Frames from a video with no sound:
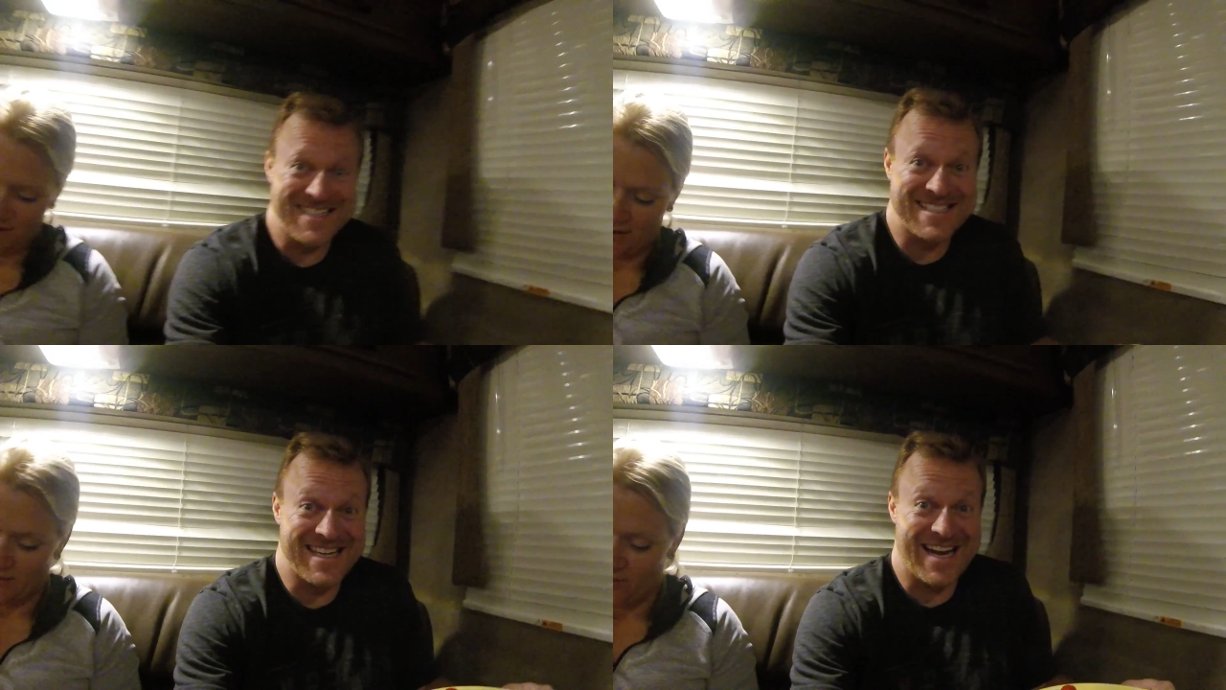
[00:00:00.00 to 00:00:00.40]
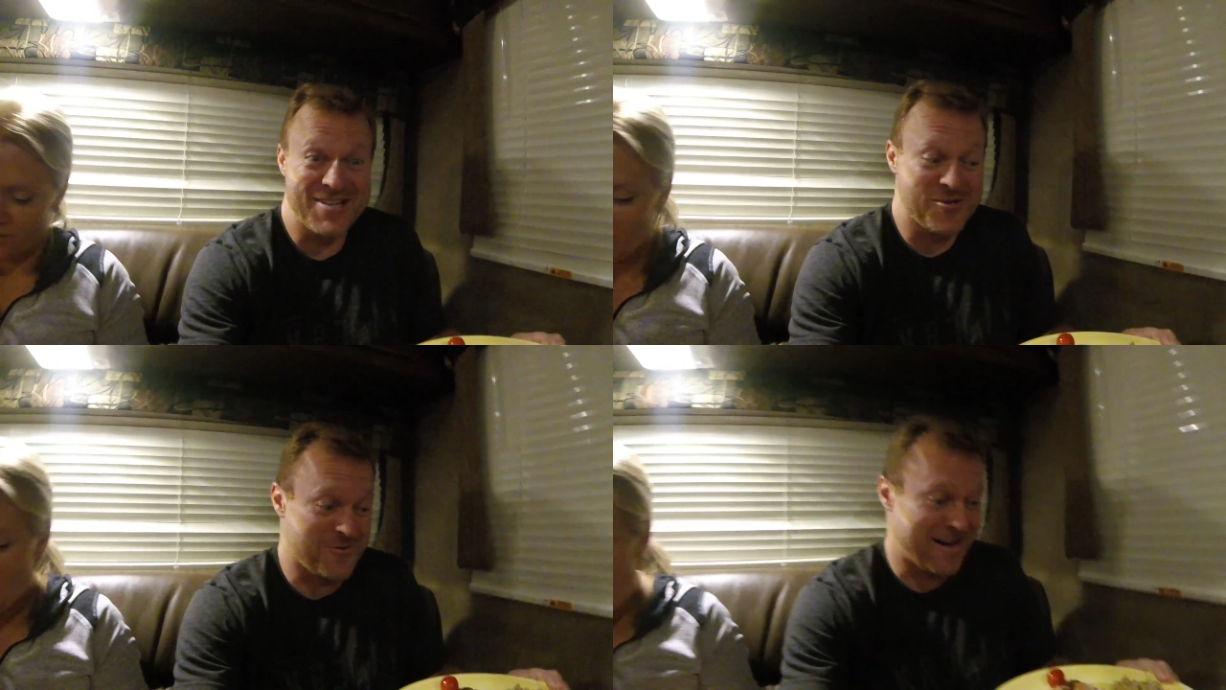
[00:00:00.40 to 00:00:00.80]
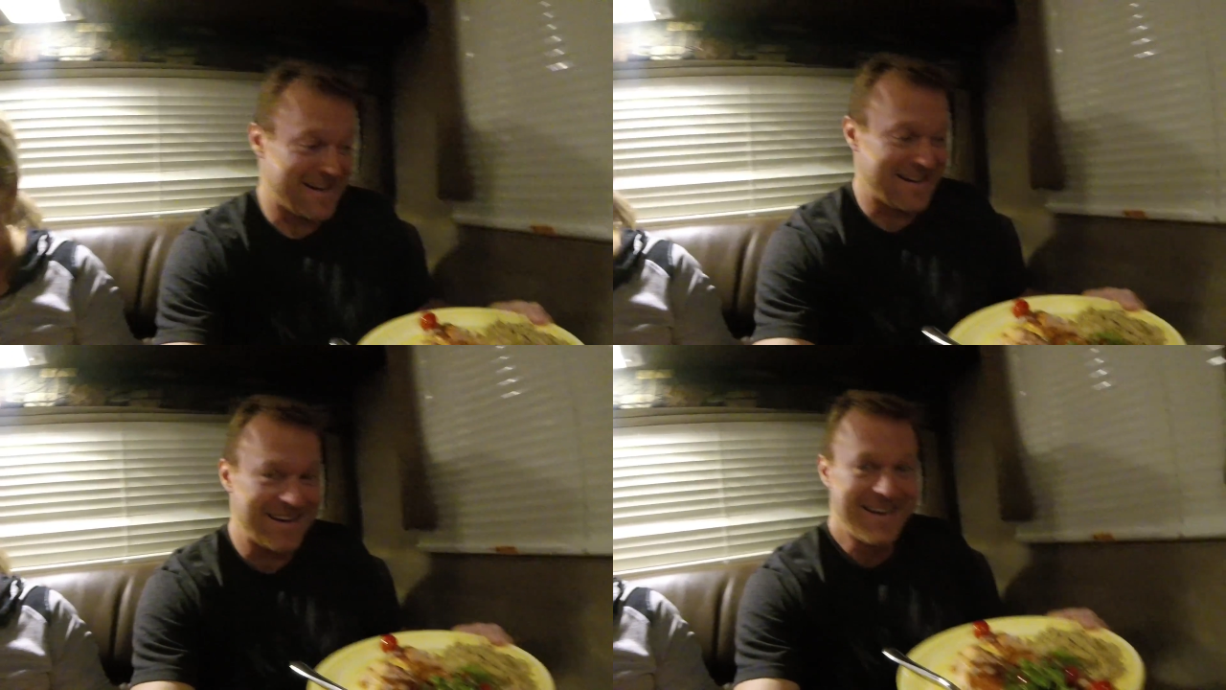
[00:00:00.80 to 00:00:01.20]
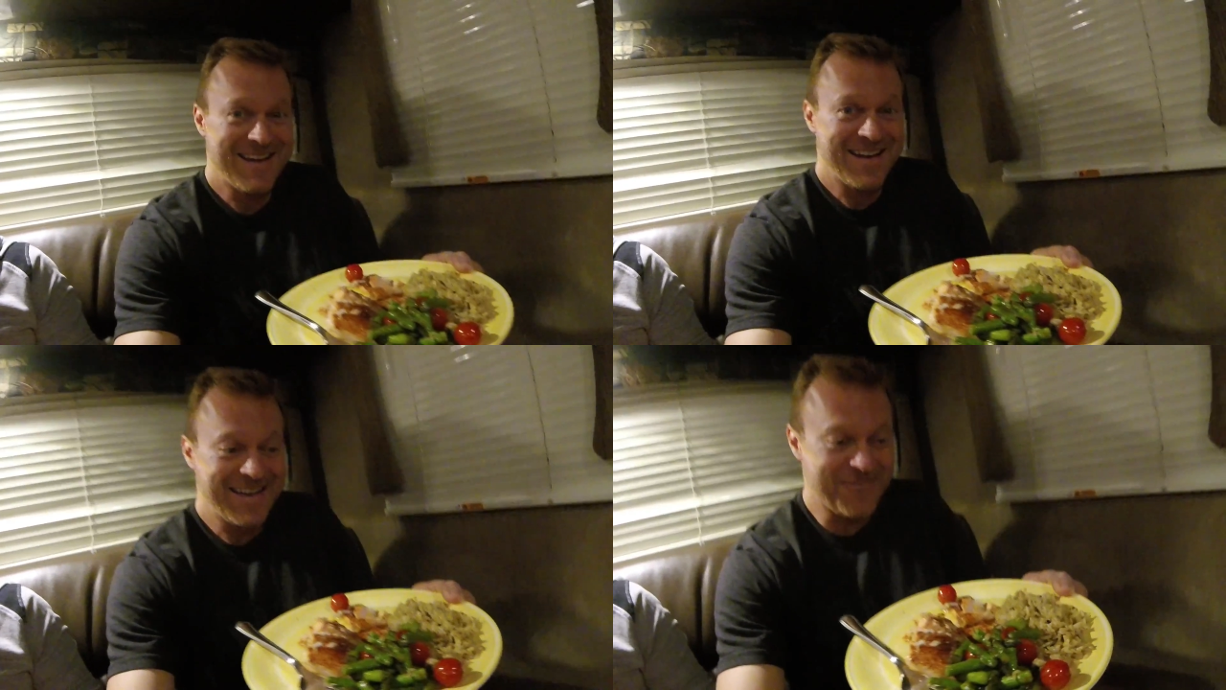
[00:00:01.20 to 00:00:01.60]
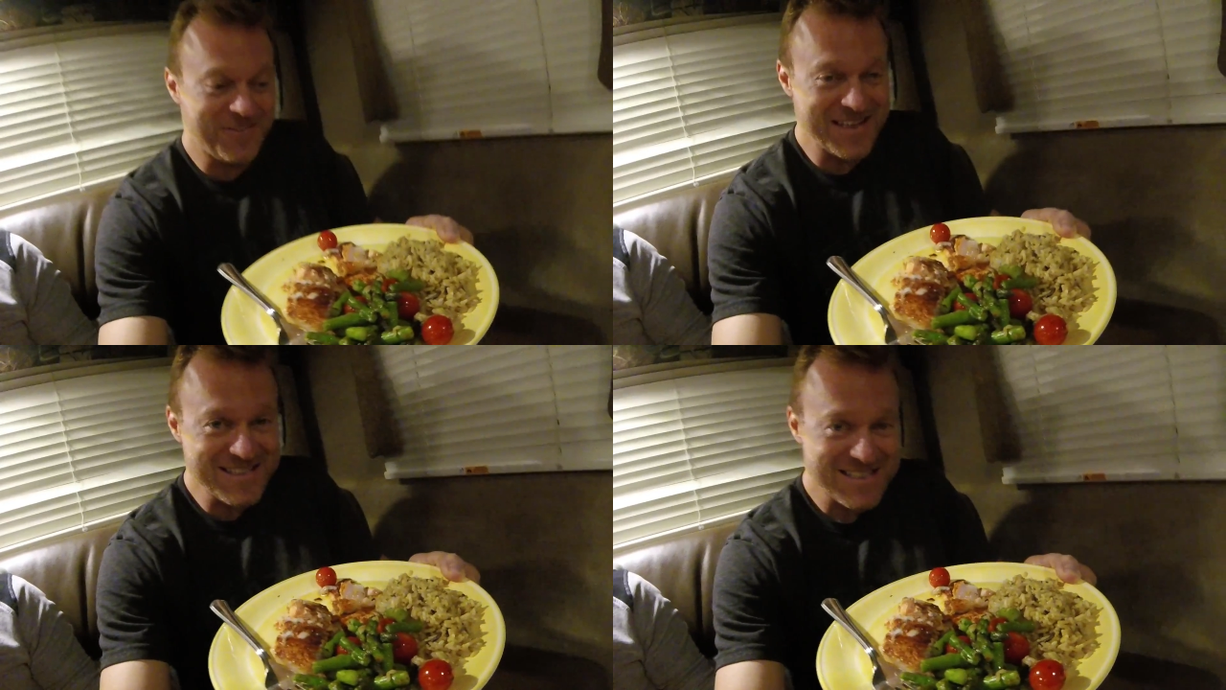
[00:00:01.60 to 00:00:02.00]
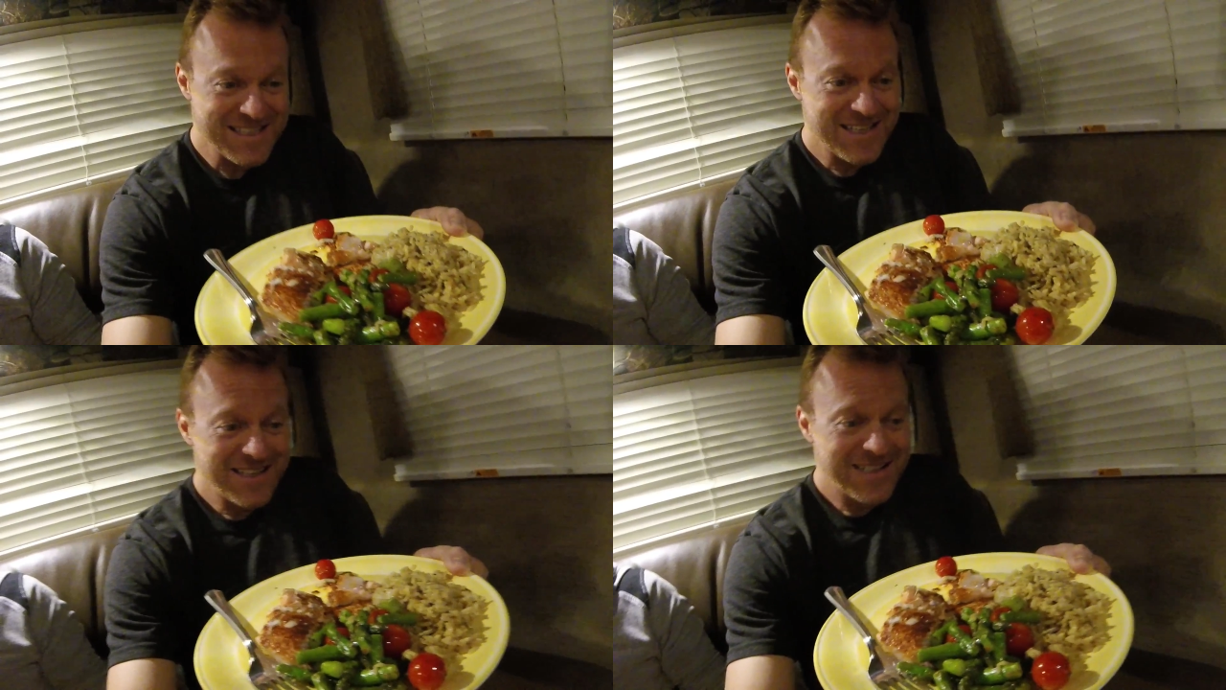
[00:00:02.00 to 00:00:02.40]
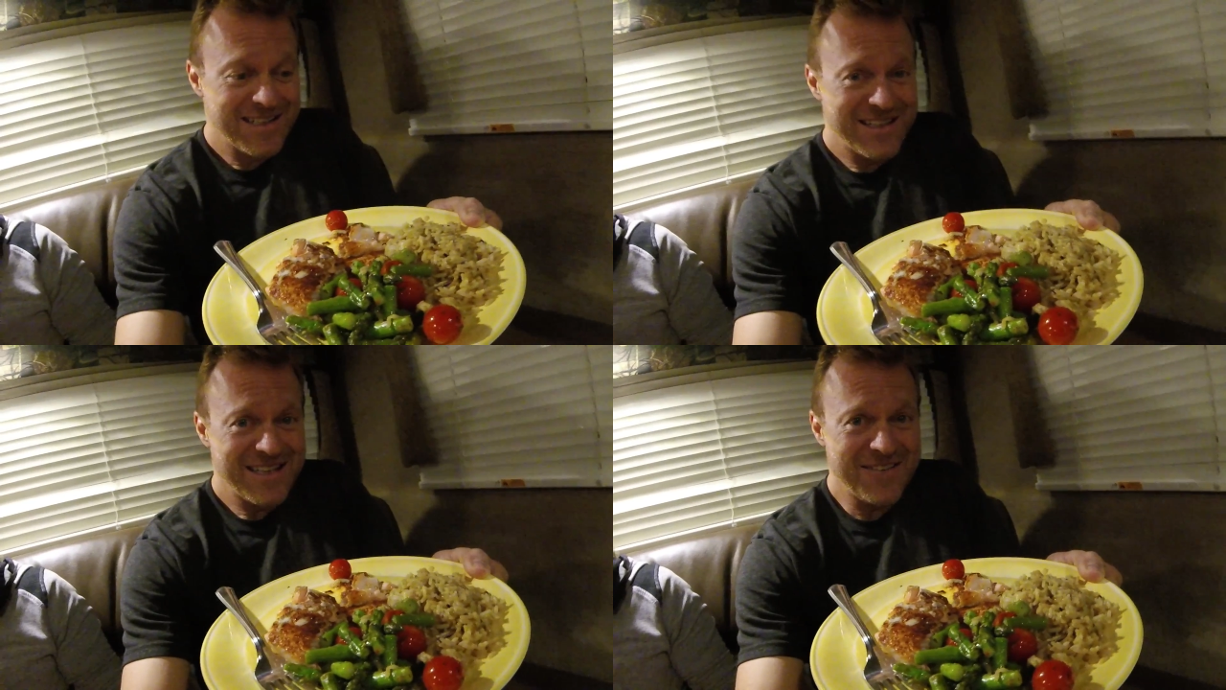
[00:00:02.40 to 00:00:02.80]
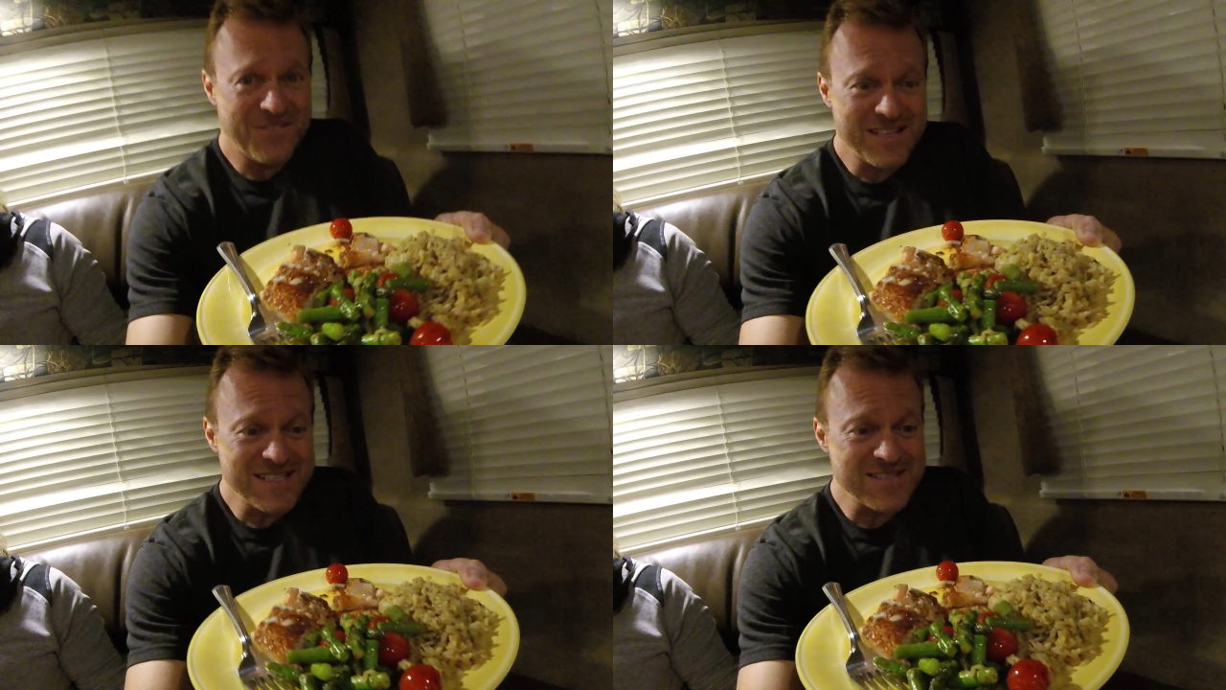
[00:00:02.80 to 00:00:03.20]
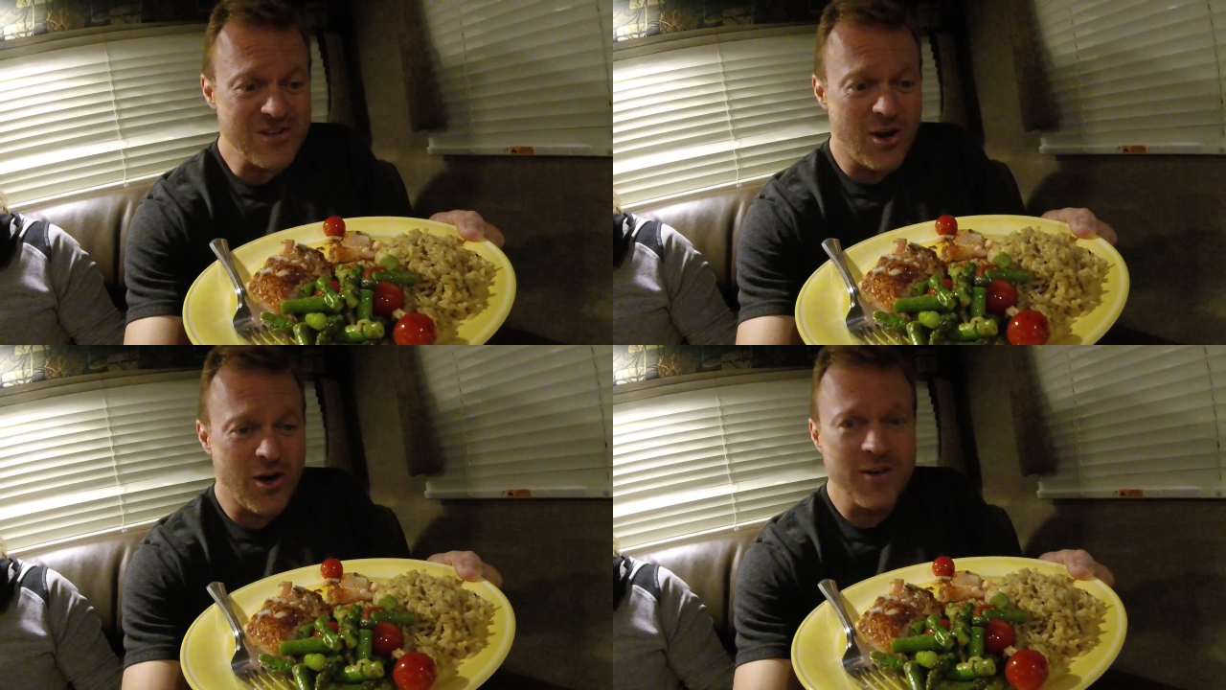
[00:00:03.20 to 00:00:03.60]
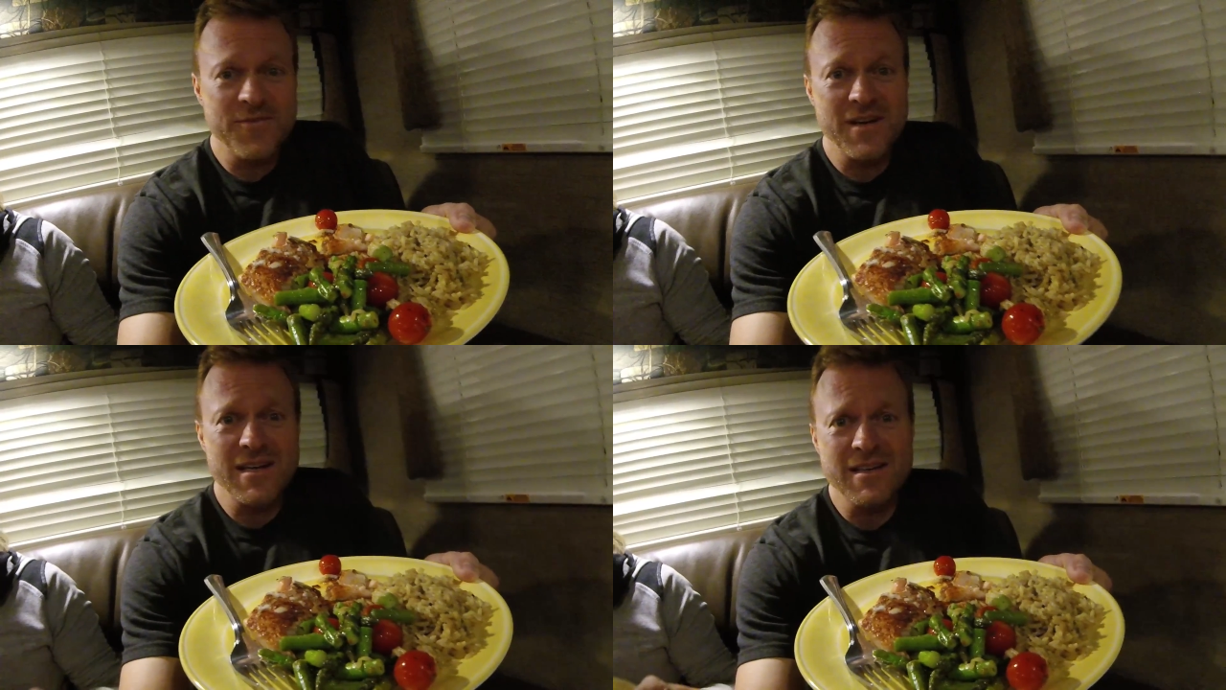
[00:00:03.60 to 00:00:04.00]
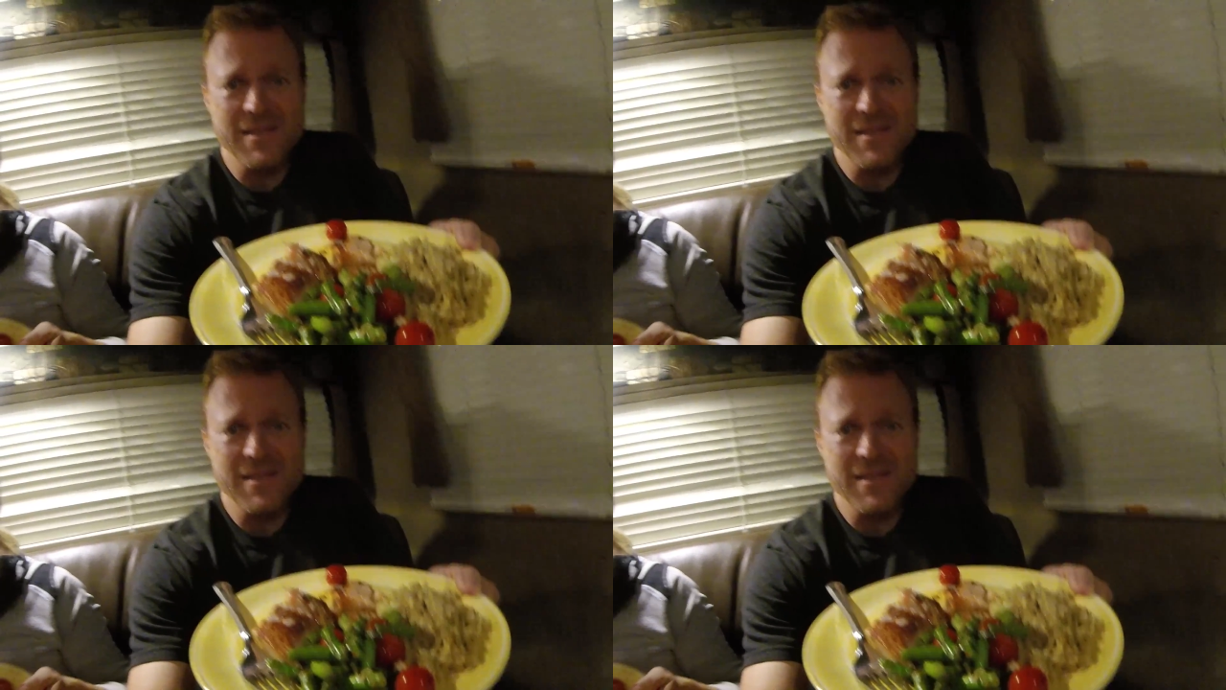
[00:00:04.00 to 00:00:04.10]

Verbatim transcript: exaggerating. If this, me the short end if this is R V